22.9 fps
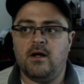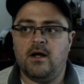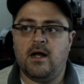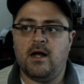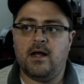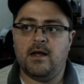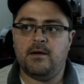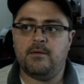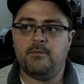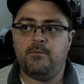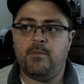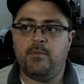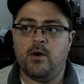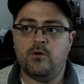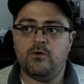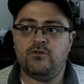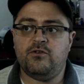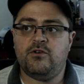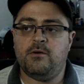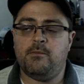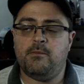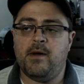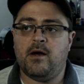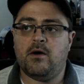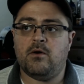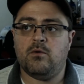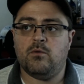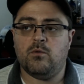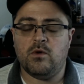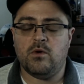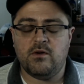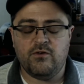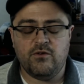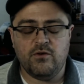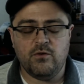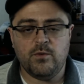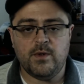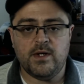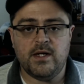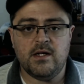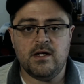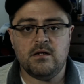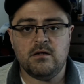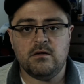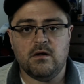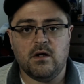I post about once a
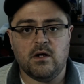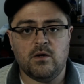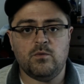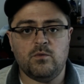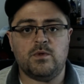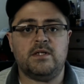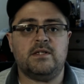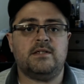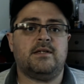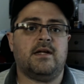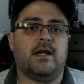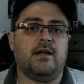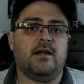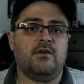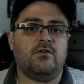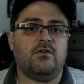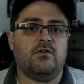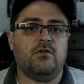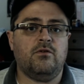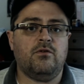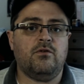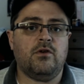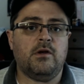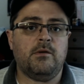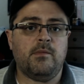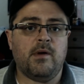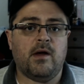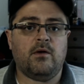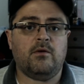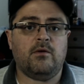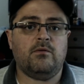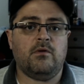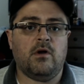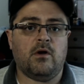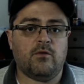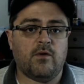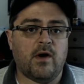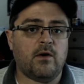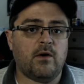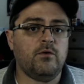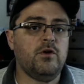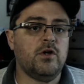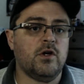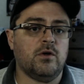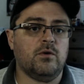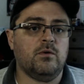week on Wednesdays, usually about
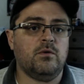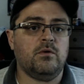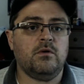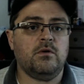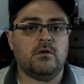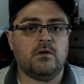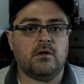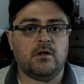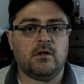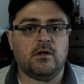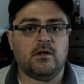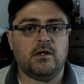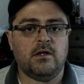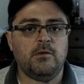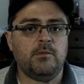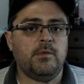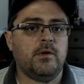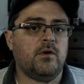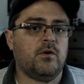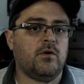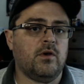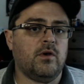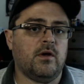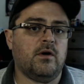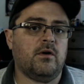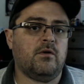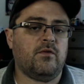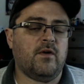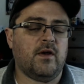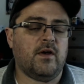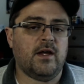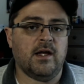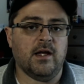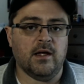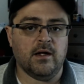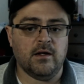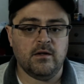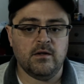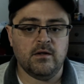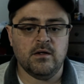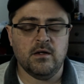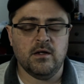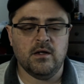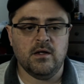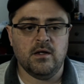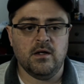around noon, a little bit earlier if I can.
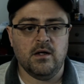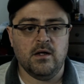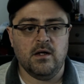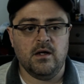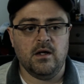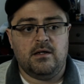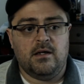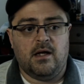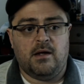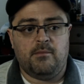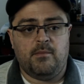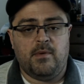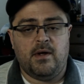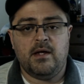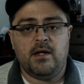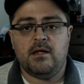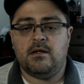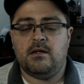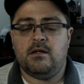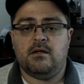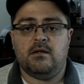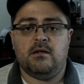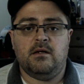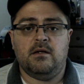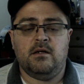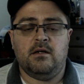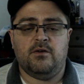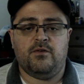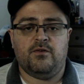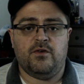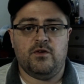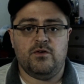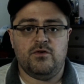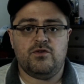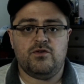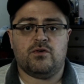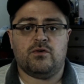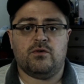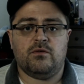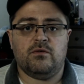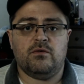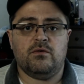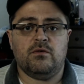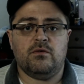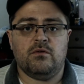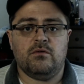I might, in the
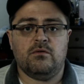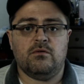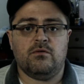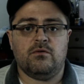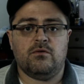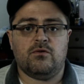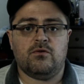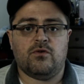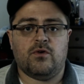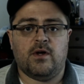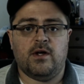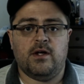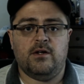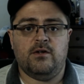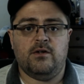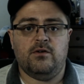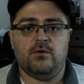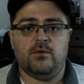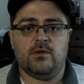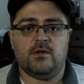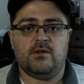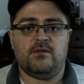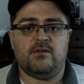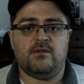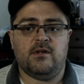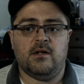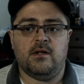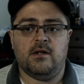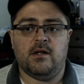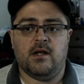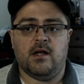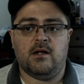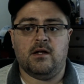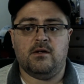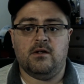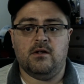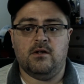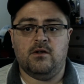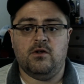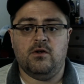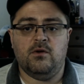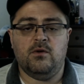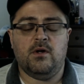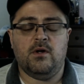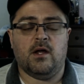future, try to extend that to 2